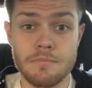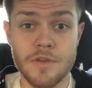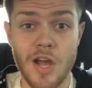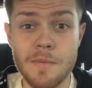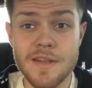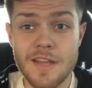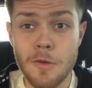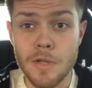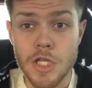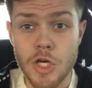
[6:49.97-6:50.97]
comment
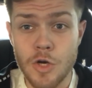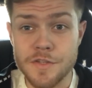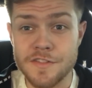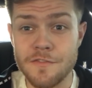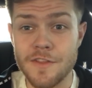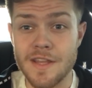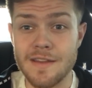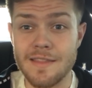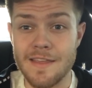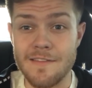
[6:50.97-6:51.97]
down below and see if
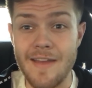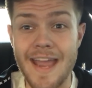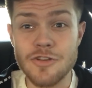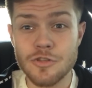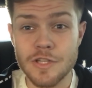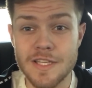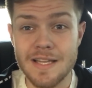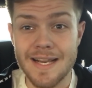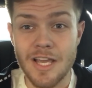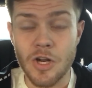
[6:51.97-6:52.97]
they actually
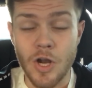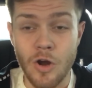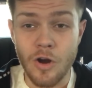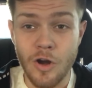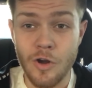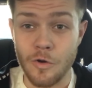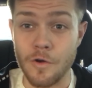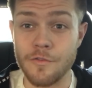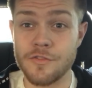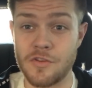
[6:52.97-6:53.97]
like got a car,
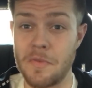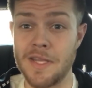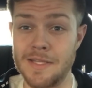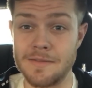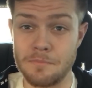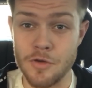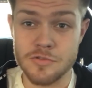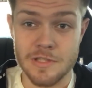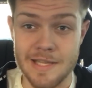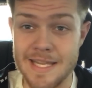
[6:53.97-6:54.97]
or if somebody can
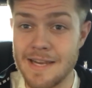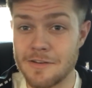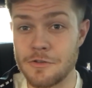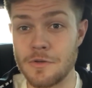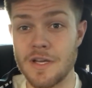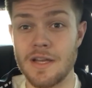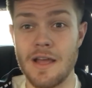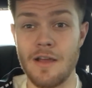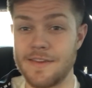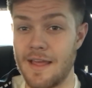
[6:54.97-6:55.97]
post a link to
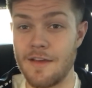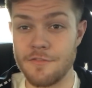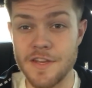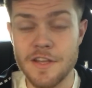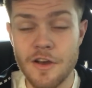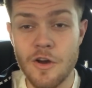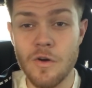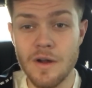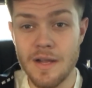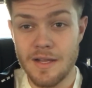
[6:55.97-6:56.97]
a
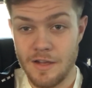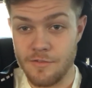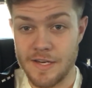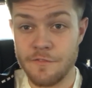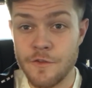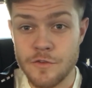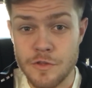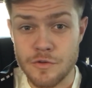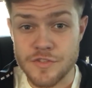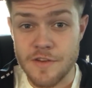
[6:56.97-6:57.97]
video of like a
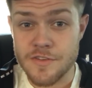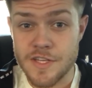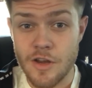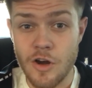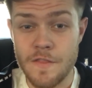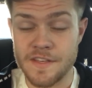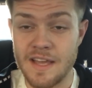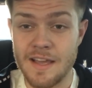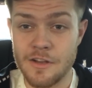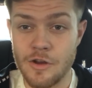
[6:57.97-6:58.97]
15 through 17 car on the
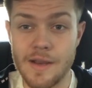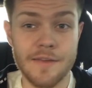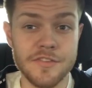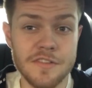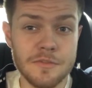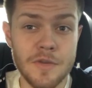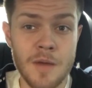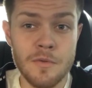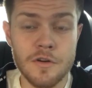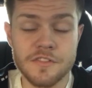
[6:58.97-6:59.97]
dyno. Like, I've seen some
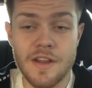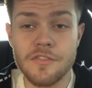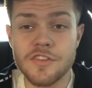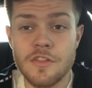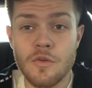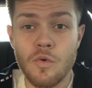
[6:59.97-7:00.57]
numbers, and I've seen the